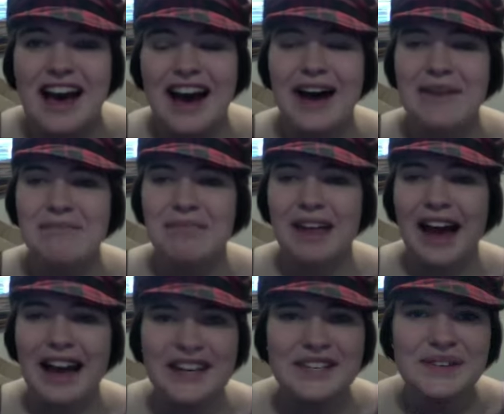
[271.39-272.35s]

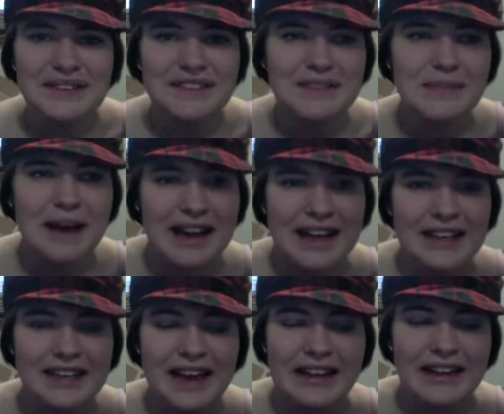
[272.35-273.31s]
I do have some
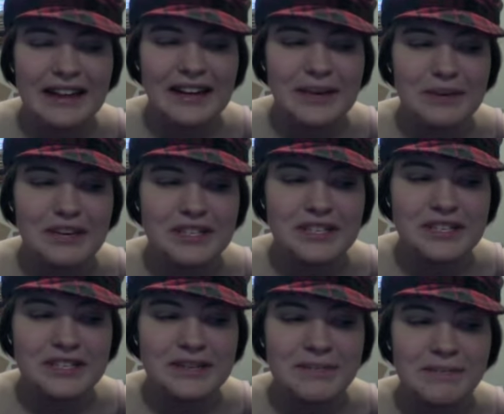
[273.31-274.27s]
high-end eyeliner
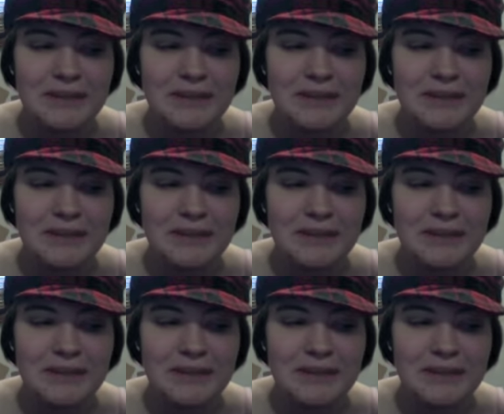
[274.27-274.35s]
brushes,